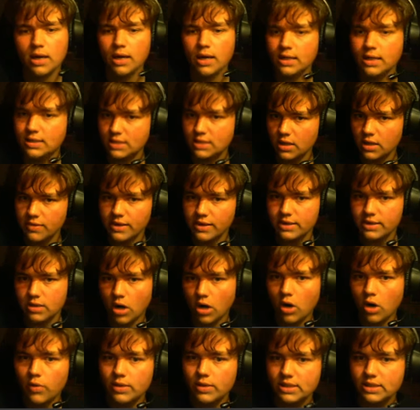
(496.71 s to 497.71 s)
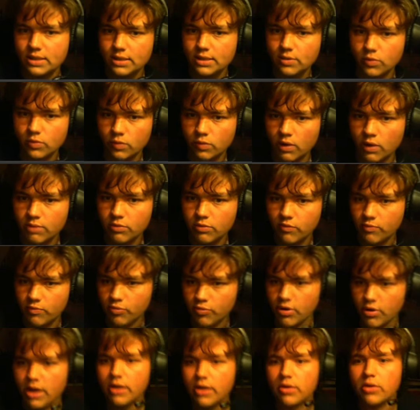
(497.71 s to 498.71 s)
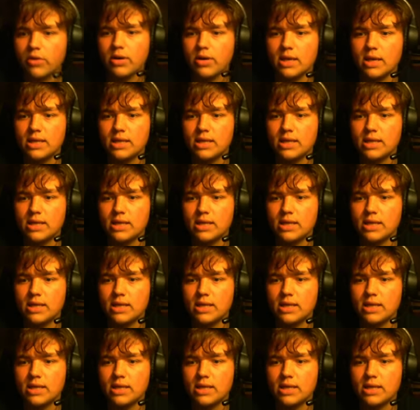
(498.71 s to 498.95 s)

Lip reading: I saw that already one move prior,